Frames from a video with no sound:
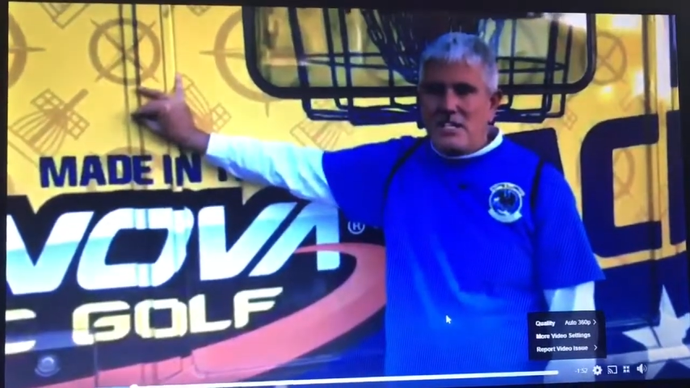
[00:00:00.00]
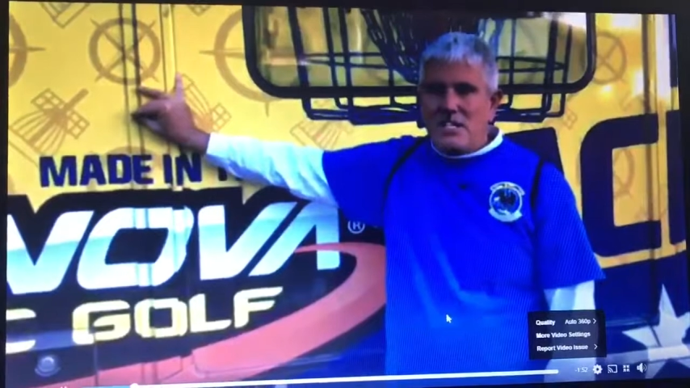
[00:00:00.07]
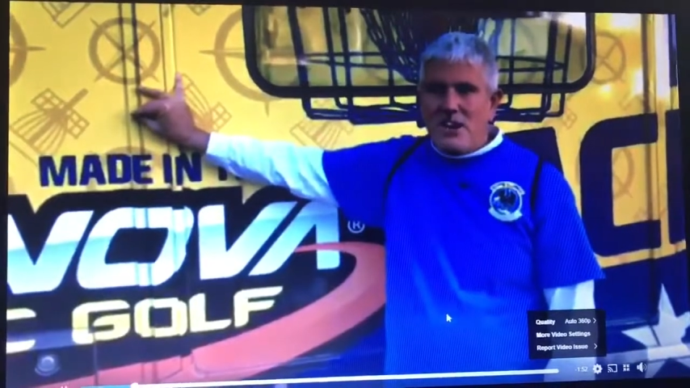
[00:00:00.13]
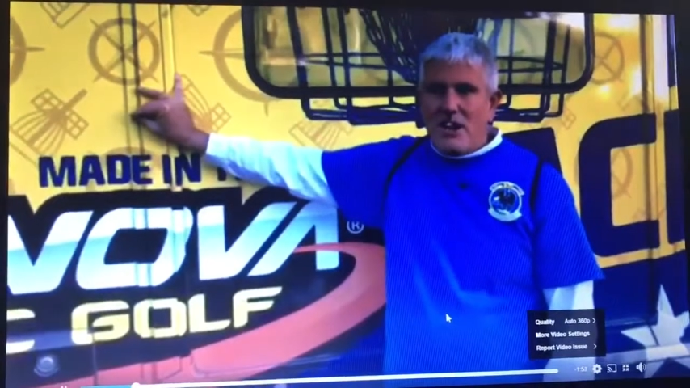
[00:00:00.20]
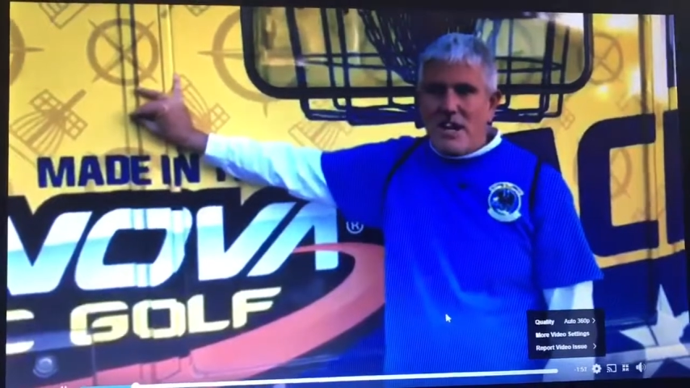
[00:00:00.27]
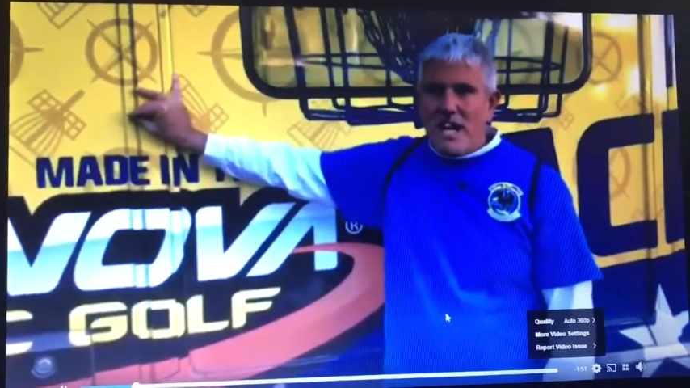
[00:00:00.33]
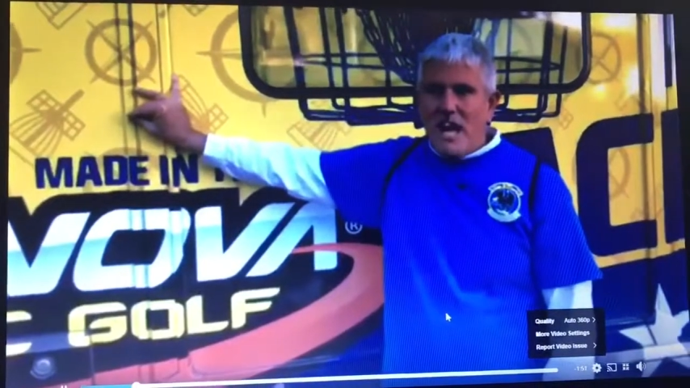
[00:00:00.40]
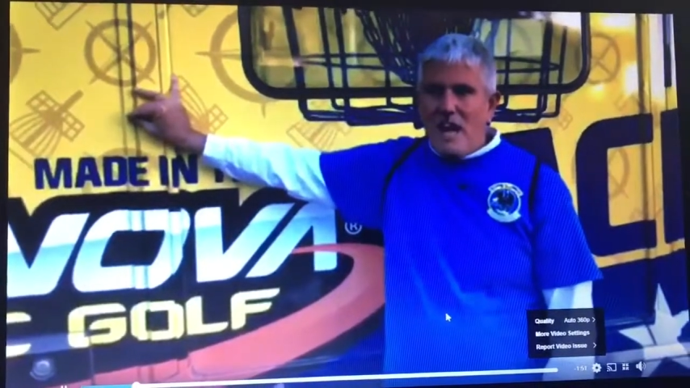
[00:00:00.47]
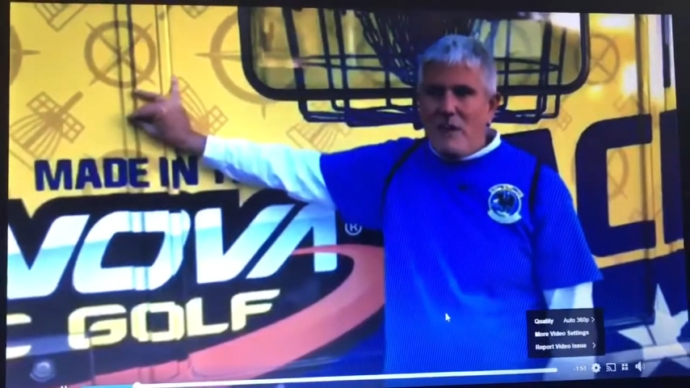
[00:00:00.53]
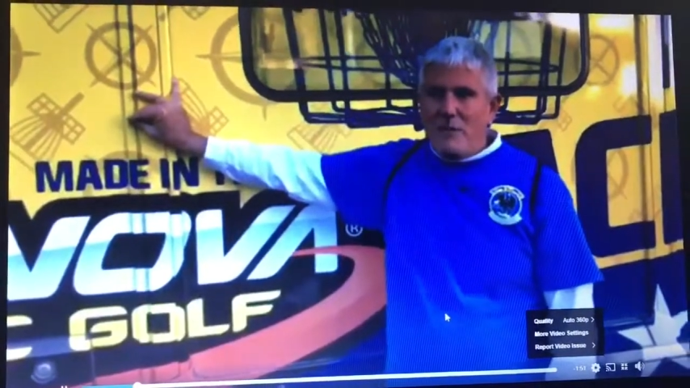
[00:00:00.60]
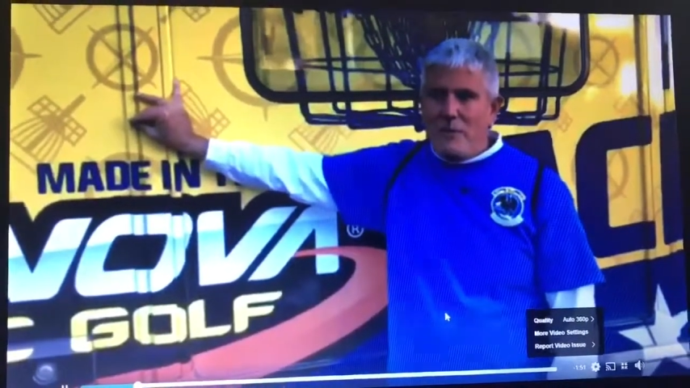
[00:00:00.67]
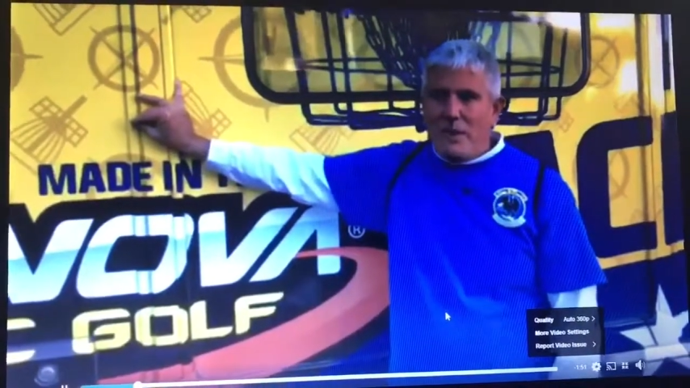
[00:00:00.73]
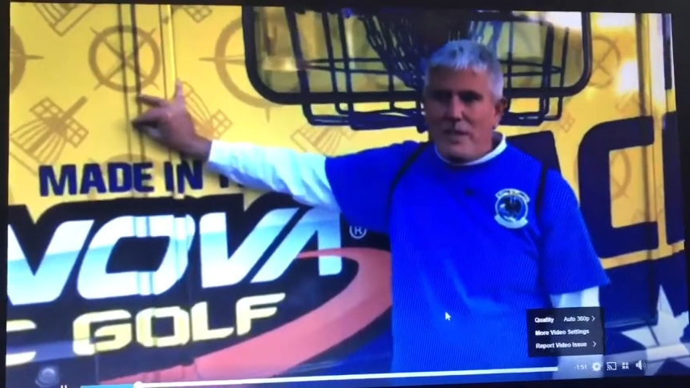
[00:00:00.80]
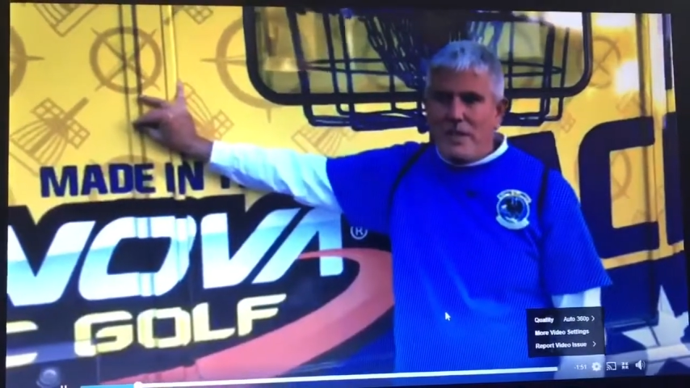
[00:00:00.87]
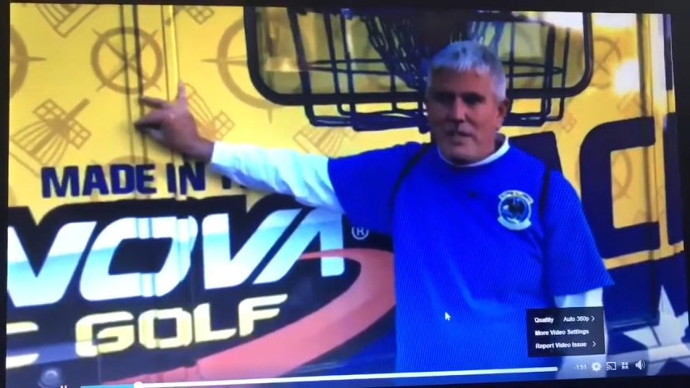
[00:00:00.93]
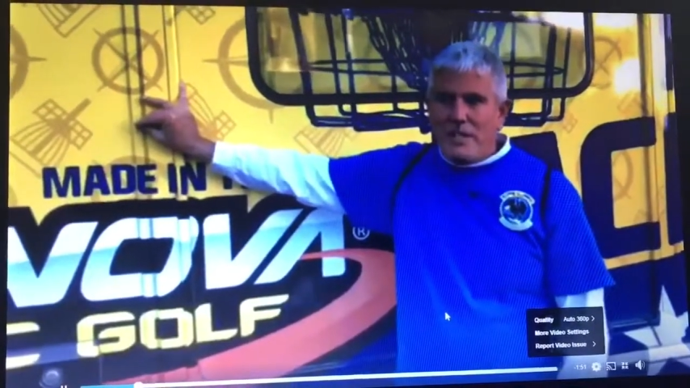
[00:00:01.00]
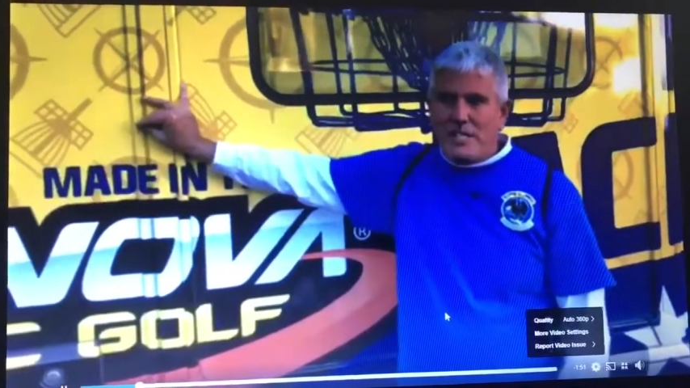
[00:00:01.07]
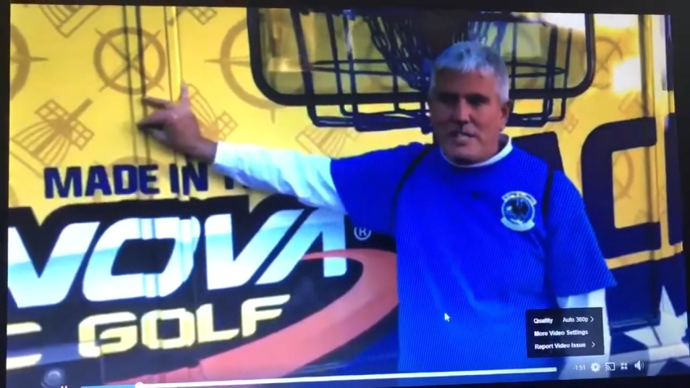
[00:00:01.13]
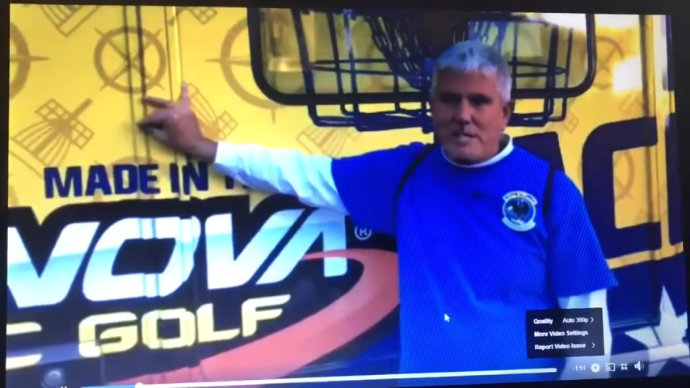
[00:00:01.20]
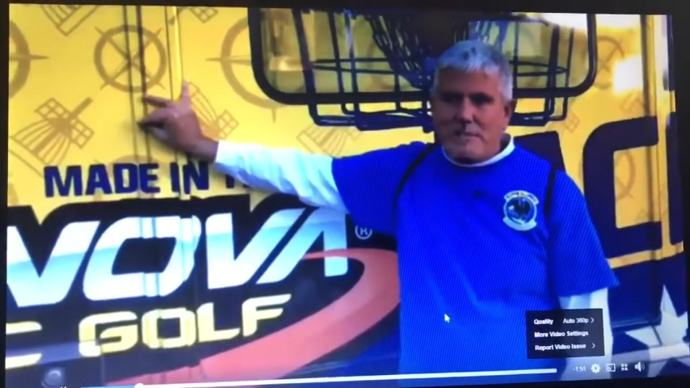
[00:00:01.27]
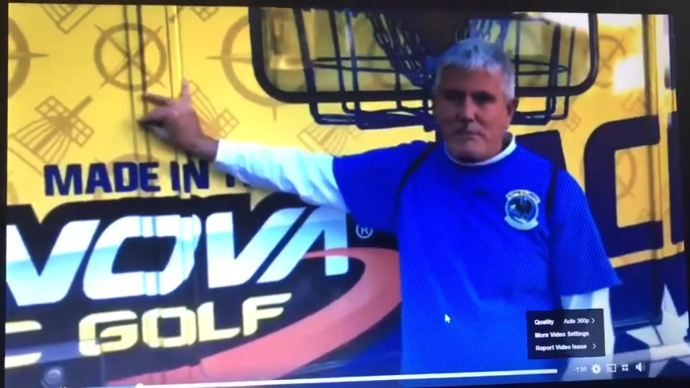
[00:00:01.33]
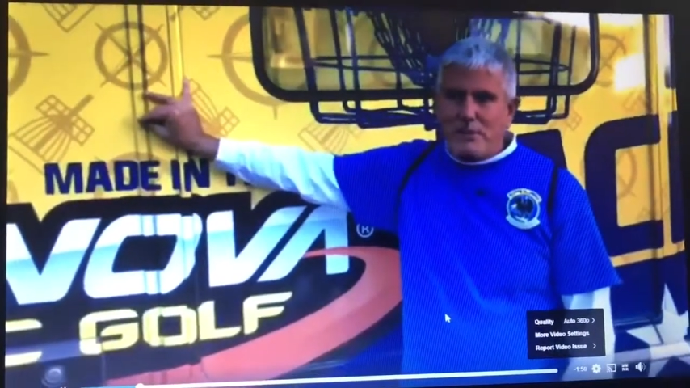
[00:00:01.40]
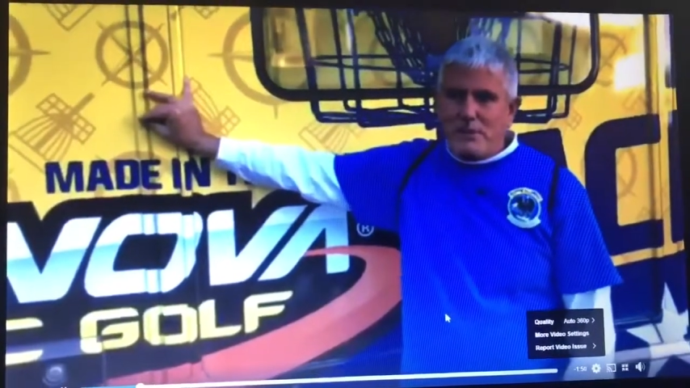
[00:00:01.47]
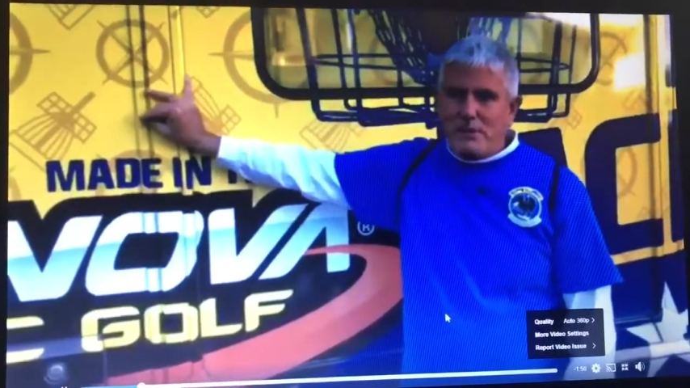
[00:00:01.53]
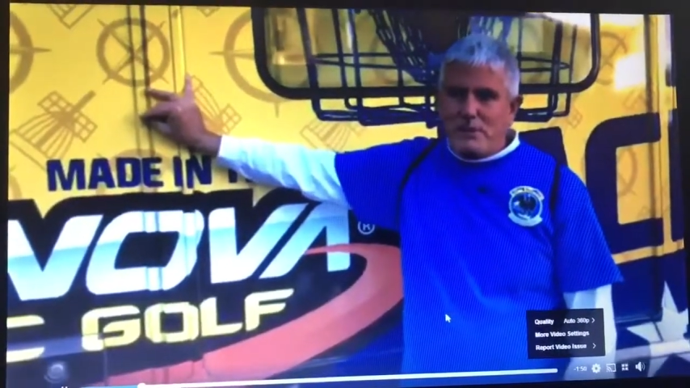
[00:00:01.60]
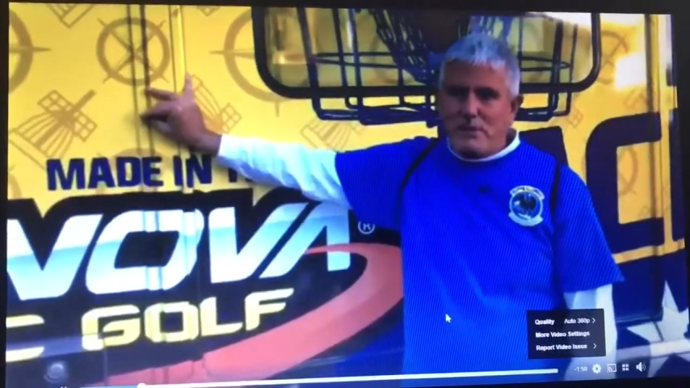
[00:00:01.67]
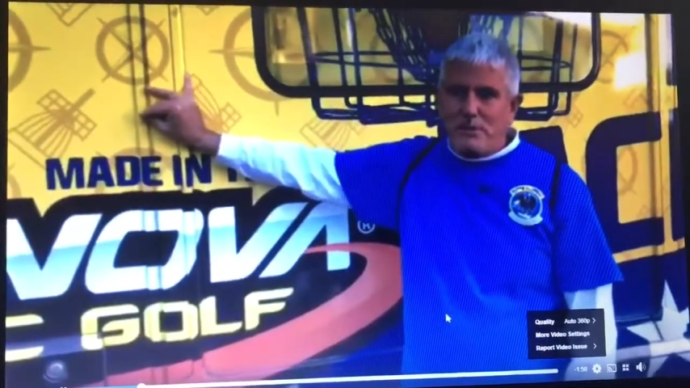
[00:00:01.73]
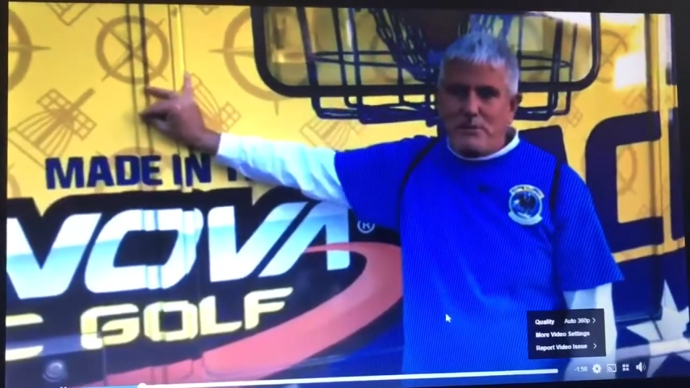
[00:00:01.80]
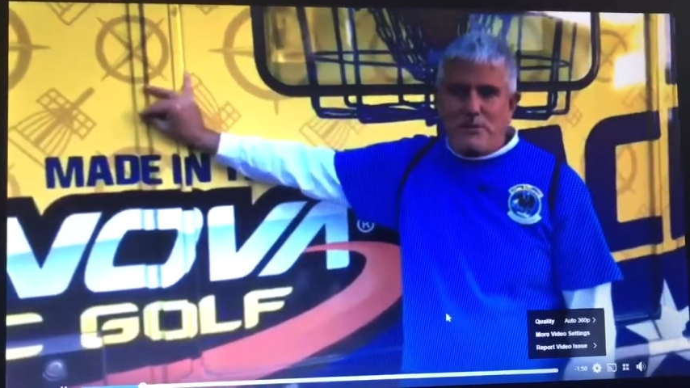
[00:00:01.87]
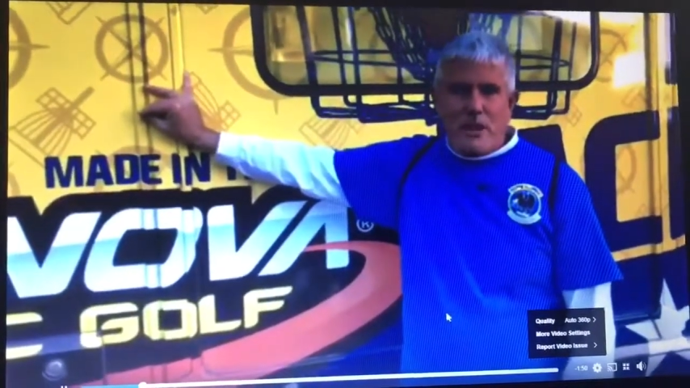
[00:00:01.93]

started out with a simple